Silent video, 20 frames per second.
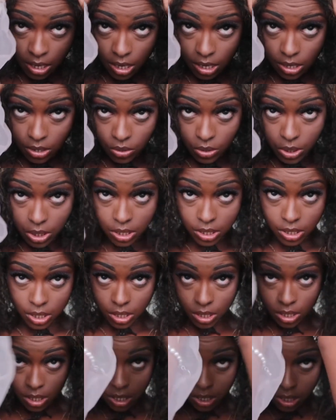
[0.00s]
And you're just
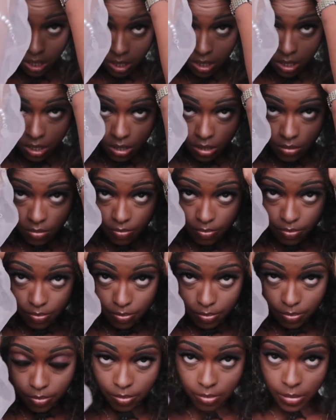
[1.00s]
gonna
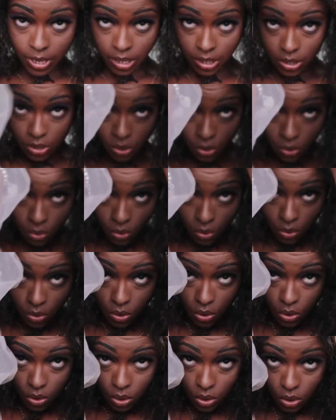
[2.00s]
make
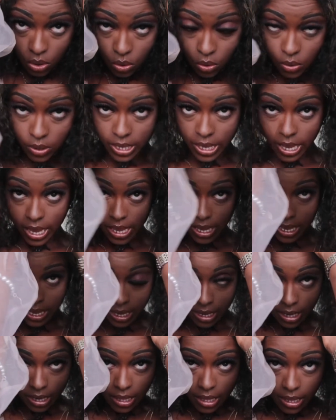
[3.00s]
sure you're
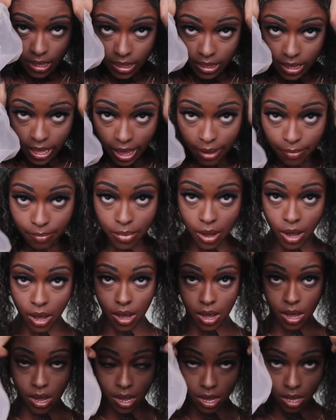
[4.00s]
getting that
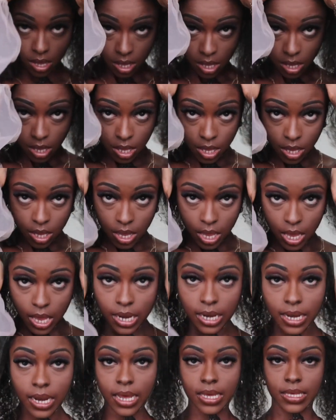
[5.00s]
part
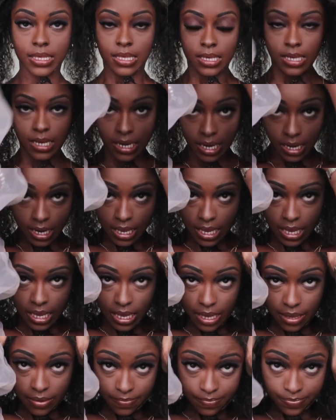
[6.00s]
nice and
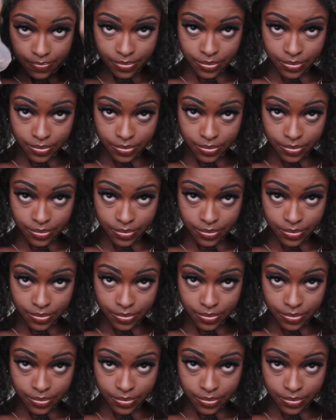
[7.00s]
clear.